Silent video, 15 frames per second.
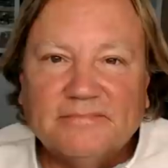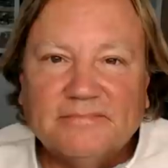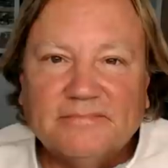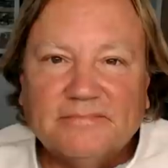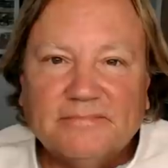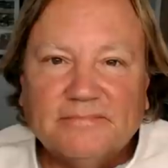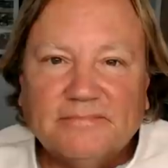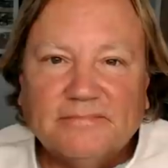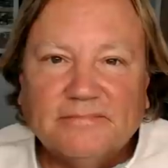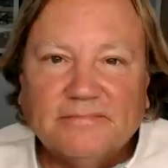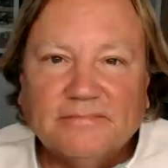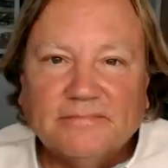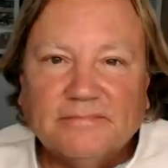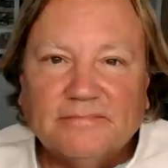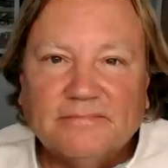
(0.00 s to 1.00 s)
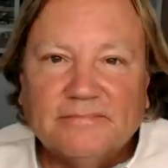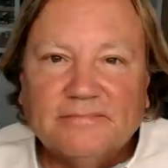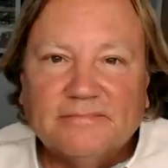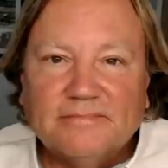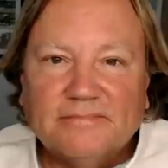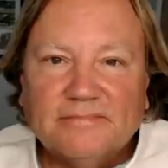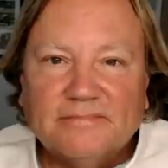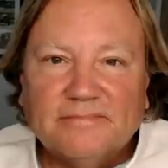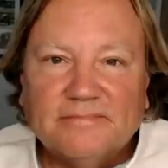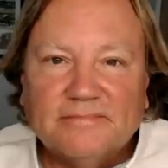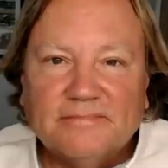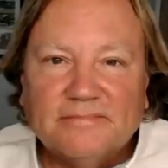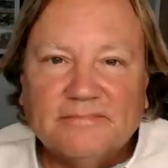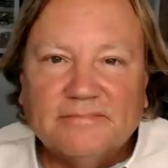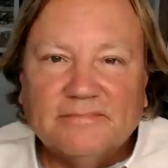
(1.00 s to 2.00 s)

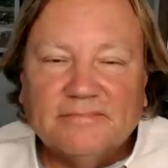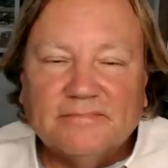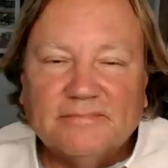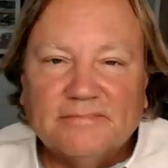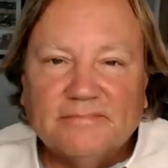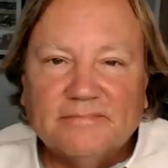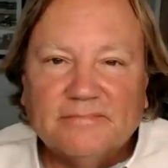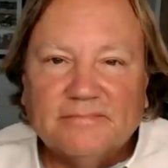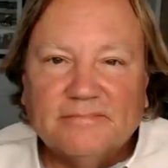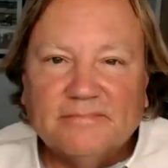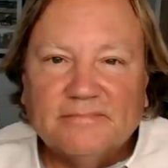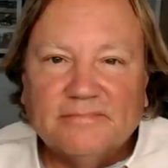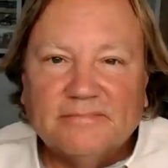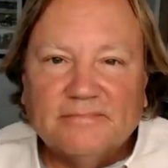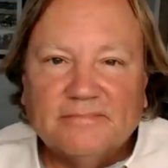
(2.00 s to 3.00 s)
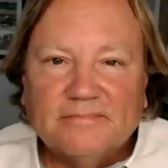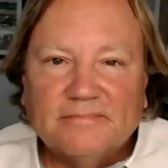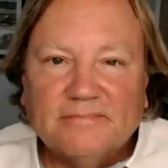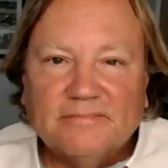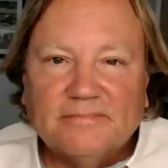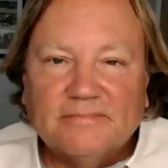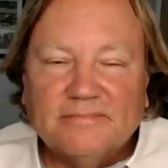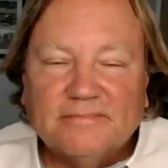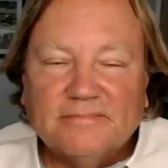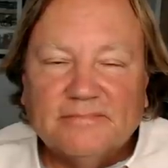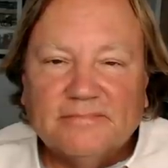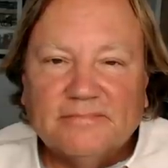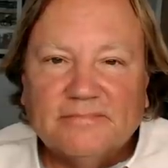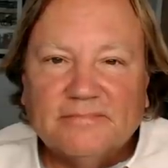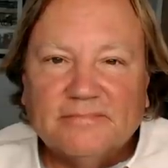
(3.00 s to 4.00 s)

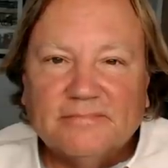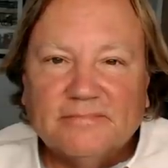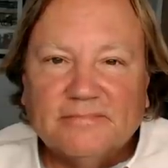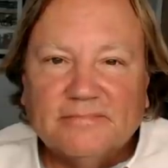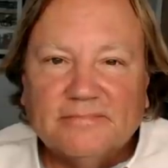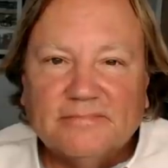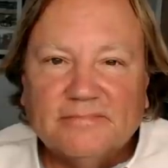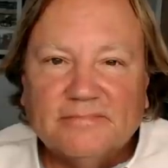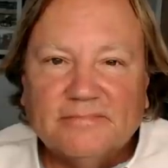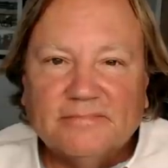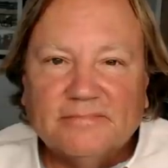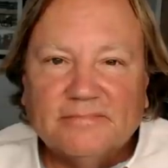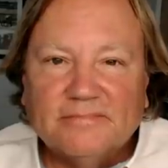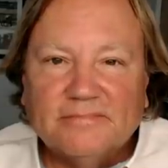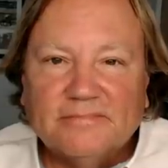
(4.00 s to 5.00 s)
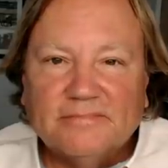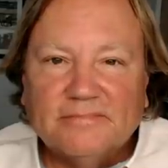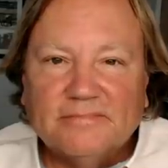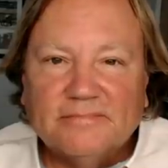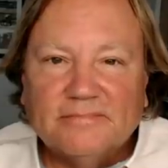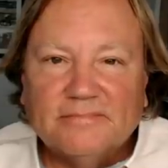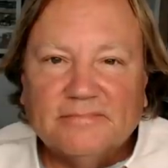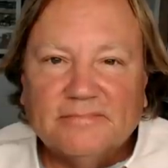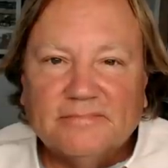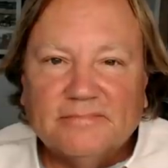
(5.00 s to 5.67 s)
(silent)